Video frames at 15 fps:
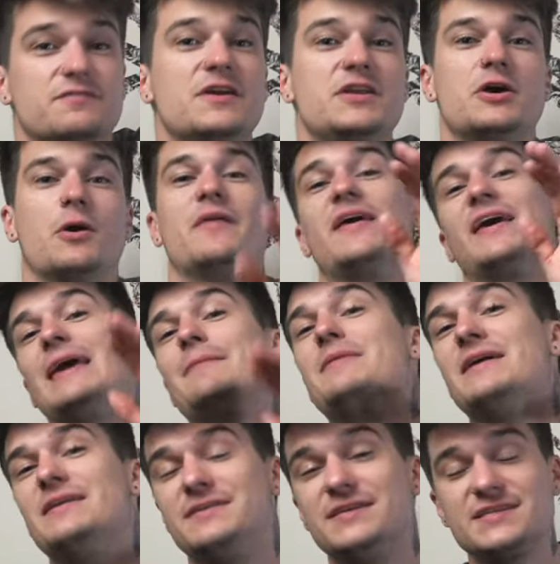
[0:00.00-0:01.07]
video and they gave
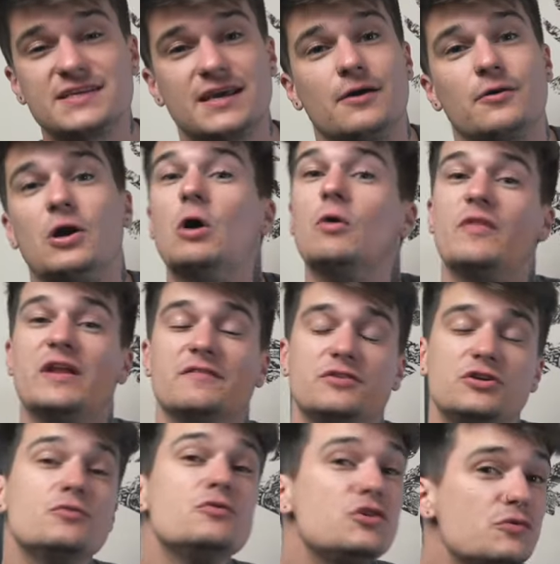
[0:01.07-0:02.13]
me a discount code that if
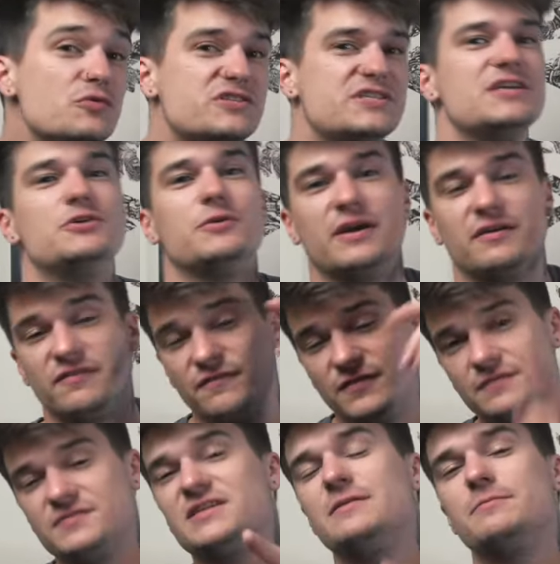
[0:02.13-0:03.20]
you use it, you get
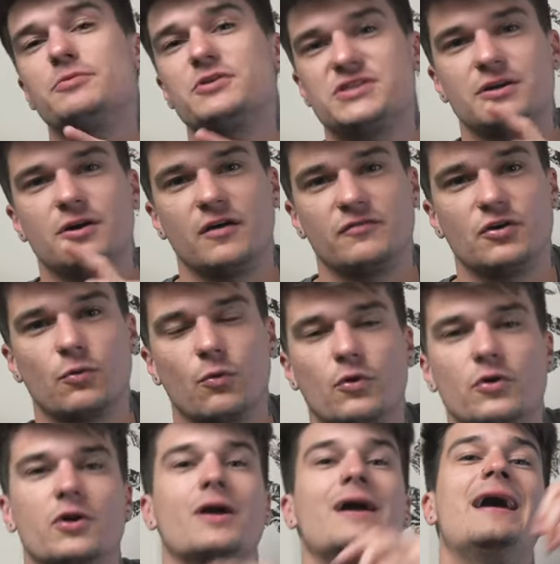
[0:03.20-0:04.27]
15% off your
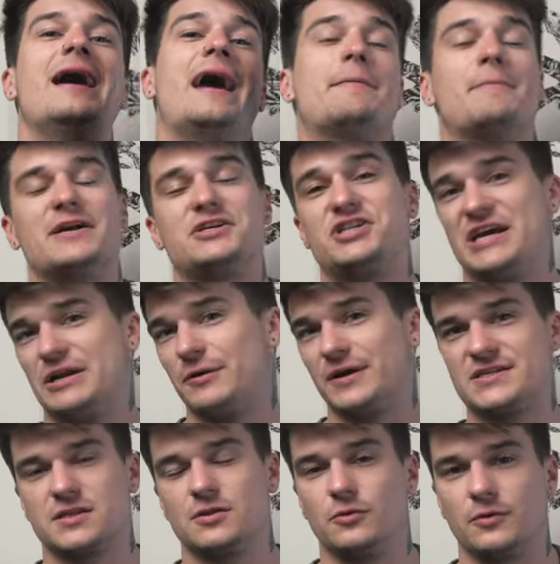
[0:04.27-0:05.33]
order and my channel
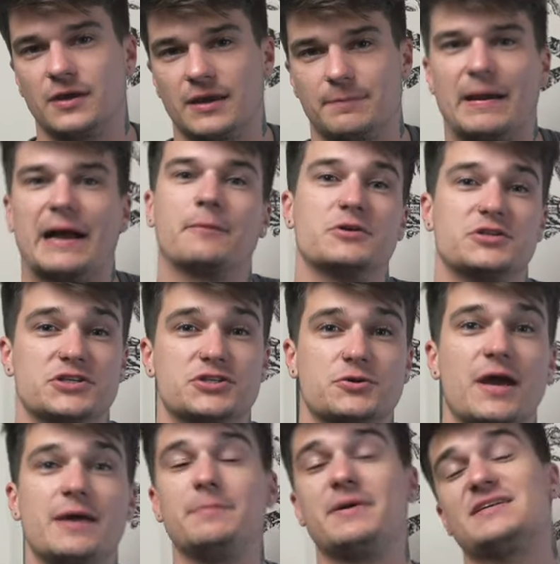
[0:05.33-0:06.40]
gets a little kickback, which is
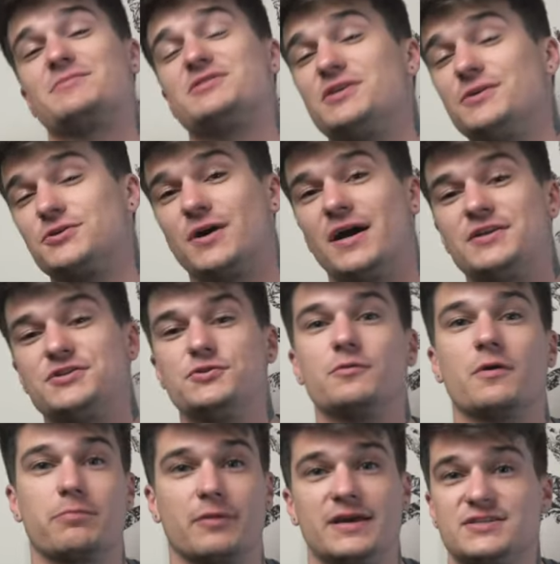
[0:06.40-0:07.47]
great because I'm still trying to
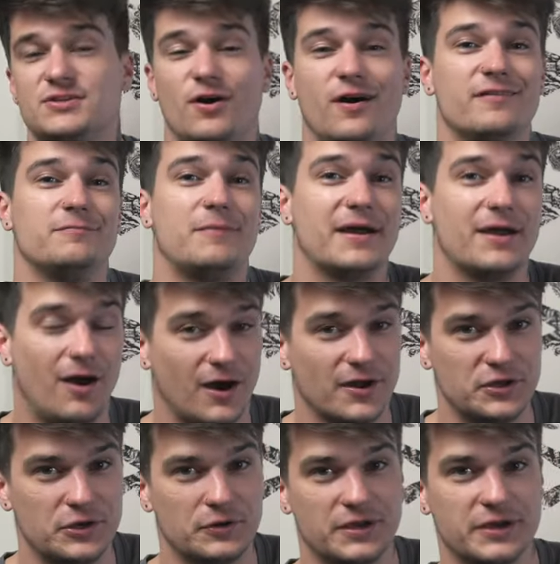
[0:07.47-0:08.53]
replace all of my
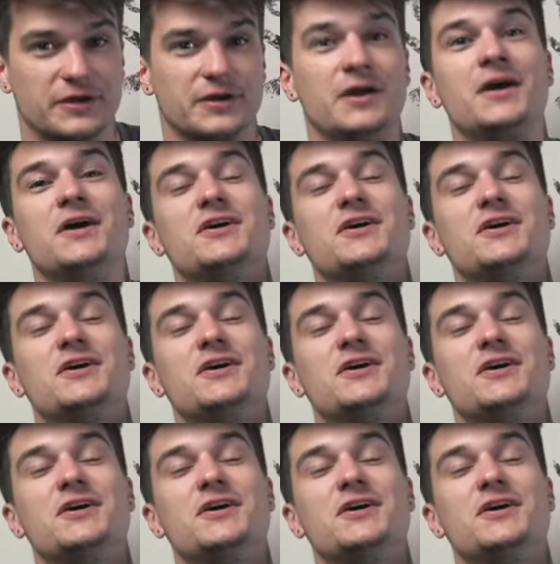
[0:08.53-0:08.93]
audio gear.